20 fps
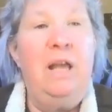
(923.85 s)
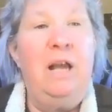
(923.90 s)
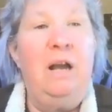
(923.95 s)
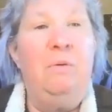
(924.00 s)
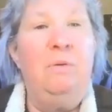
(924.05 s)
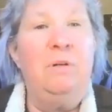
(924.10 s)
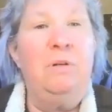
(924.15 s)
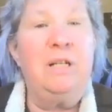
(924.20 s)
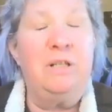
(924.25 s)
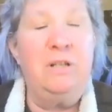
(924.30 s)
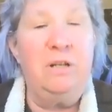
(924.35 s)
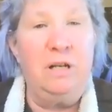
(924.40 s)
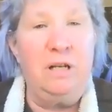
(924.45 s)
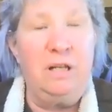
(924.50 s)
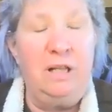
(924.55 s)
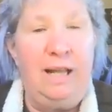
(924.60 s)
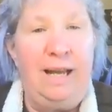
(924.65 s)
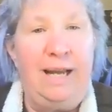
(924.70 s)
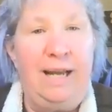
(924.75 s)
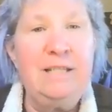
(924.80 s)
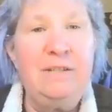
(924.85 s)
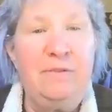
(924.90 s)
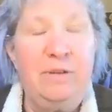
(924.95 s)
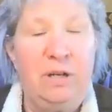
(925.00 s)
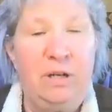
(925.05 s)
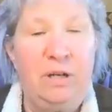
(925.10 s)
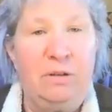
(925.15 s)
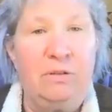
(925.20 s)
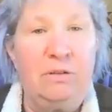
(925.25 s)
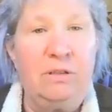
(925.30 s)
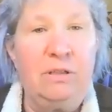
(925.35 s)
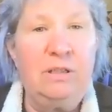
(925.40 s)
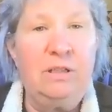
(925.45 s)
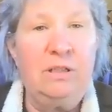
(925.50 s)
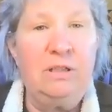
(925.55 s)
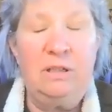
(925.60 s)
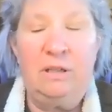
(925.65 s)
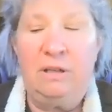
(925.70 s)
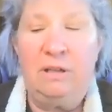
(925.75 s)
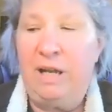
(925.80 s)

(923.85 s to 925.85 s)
on which I took a class of hers.